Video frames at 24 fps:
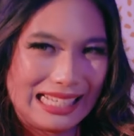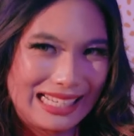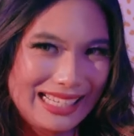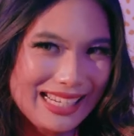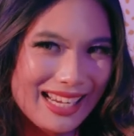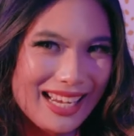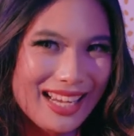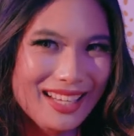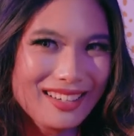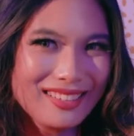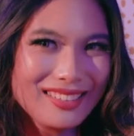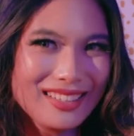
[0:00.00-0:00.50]

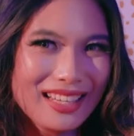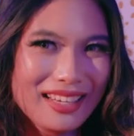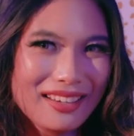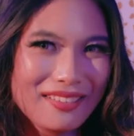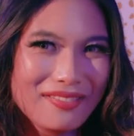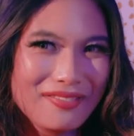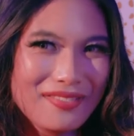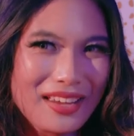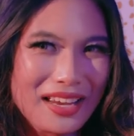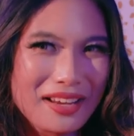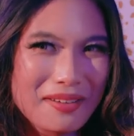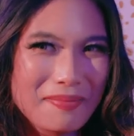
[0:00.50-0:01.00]
I don't like
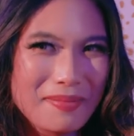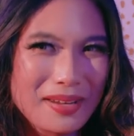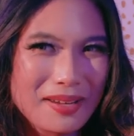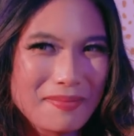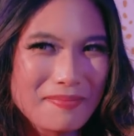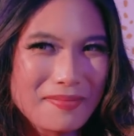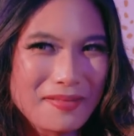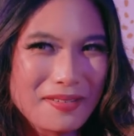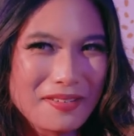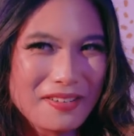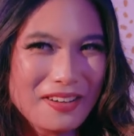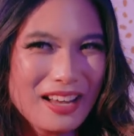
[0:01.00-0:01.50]
fake
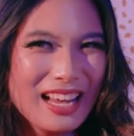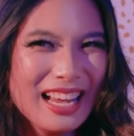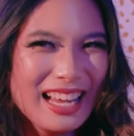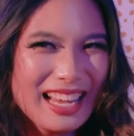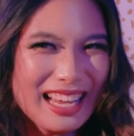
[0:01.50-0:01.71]
people.